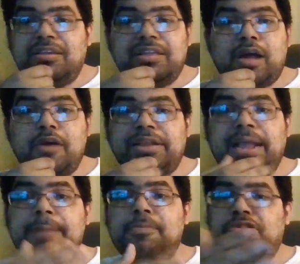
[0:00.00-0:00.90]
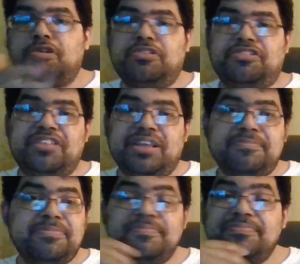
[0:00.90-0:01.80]
He could I the cowboy all the largest
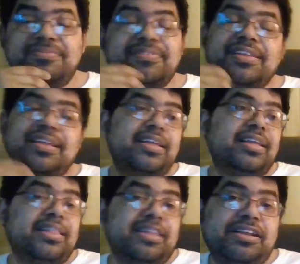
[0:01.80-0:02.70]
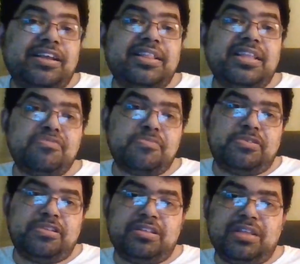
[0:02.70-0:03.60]
There's nothing
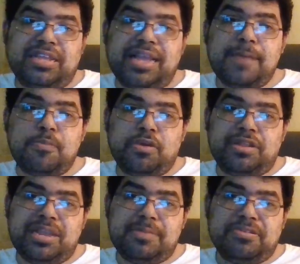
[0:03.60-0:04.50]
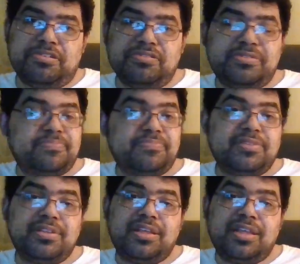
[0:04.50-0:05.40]
different between cowboy TV shows
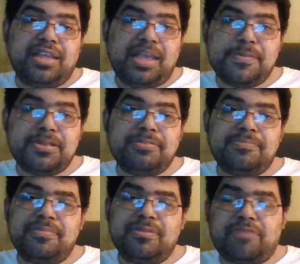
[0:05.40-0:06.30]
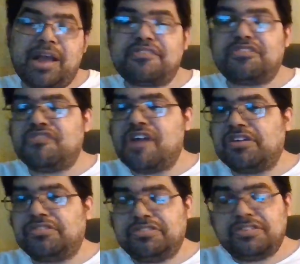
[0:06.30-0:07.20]
even Rockford
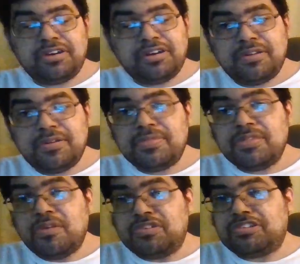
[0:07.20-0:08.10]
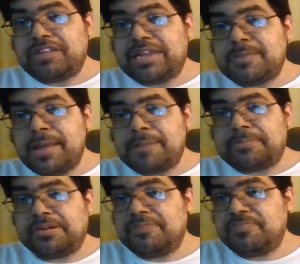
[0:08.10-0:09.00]
Files was just like the
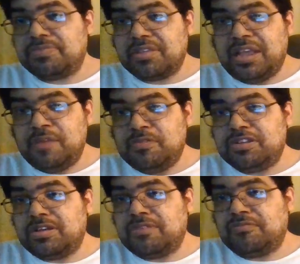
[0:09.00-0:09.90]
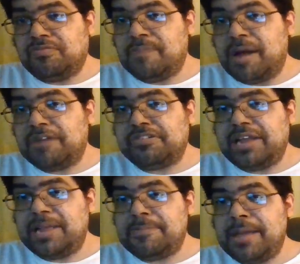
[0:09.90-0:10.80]
Maverick. He was just a
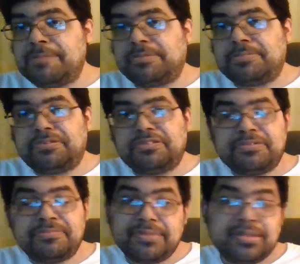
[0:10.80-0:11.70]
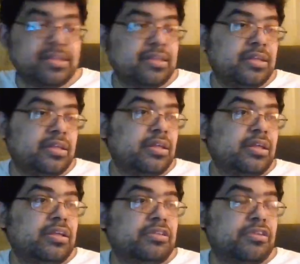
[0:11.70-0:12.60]
modern day Maverick person.
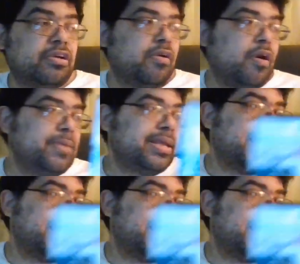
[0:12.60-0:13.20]
So all